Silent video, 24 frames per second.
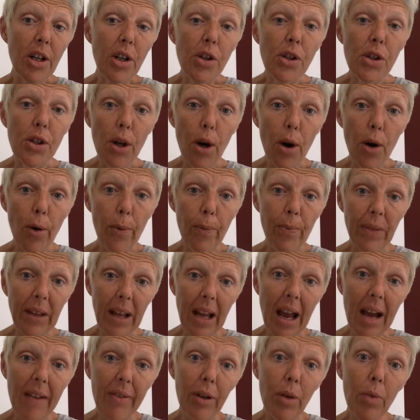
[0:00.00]
So
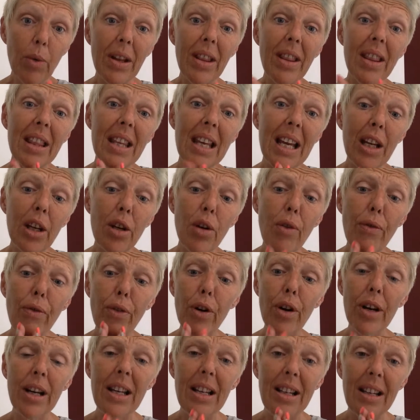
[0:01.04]
everyone, thank you
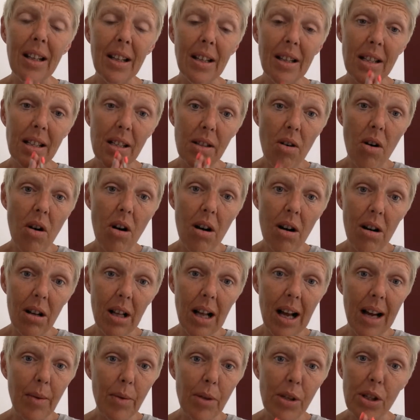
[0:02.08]
for heeding this call.
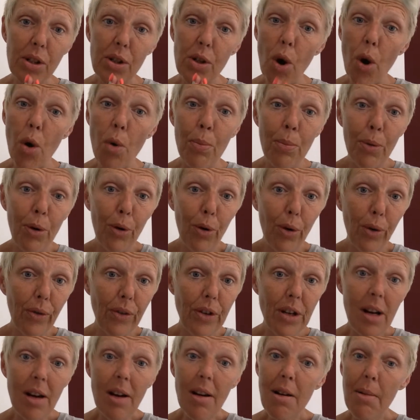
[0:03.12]
I was so
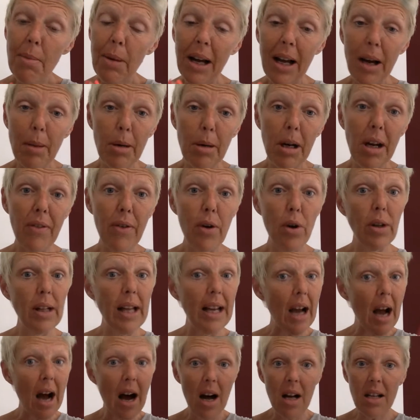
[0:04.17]
moved by how many of you are
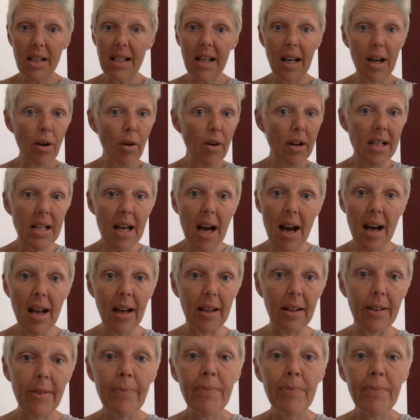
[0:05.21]
like, I'll send her a ton.